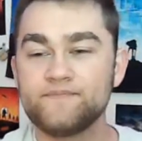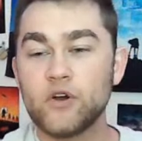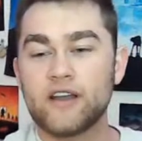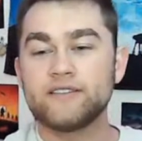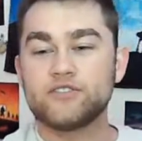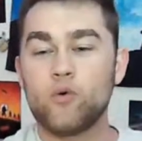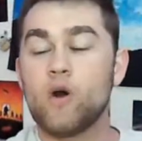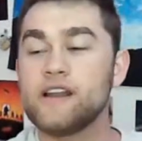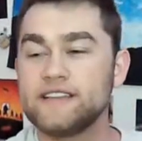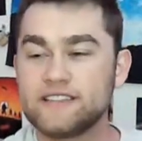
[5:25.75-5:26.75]
Okay, so
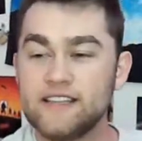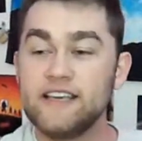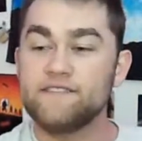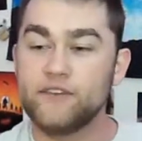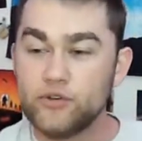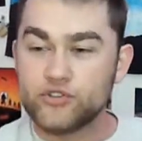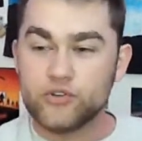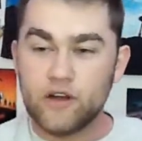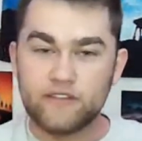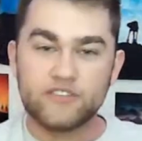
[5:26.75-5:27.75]
what is the future
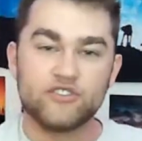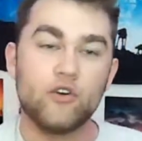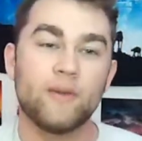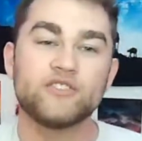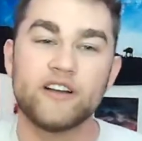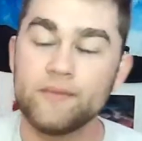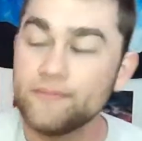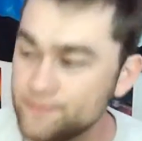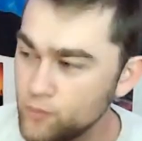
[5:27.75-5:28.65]
of the Goldman channel?